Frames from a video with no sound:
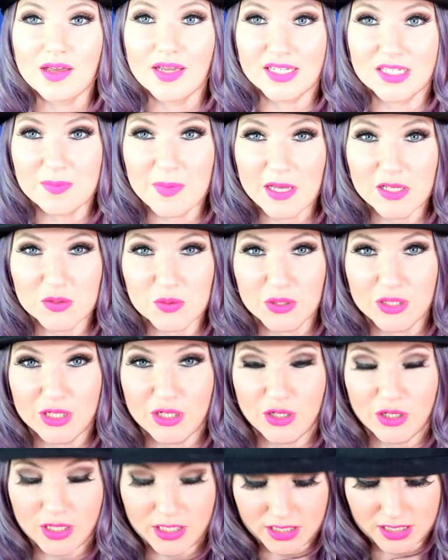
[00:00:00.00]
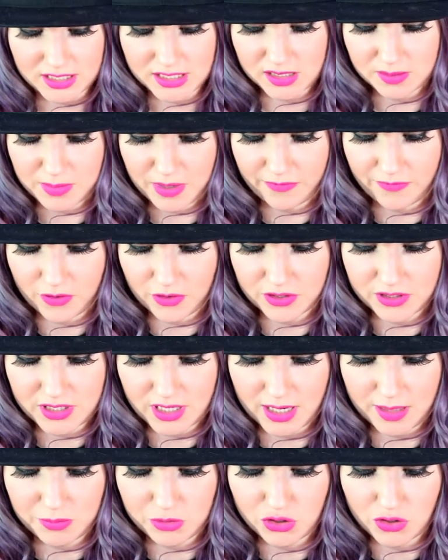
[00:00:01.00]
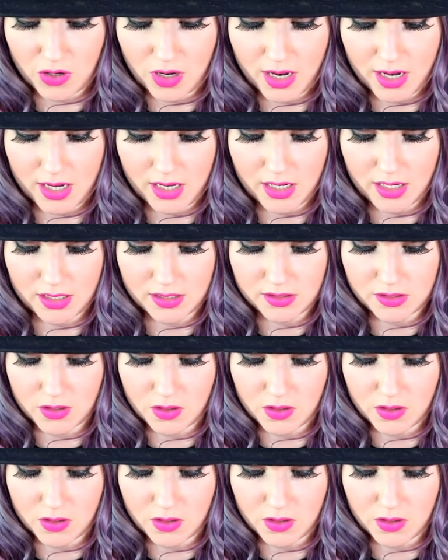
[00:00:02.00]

It smells really good, and this is my first time trying it,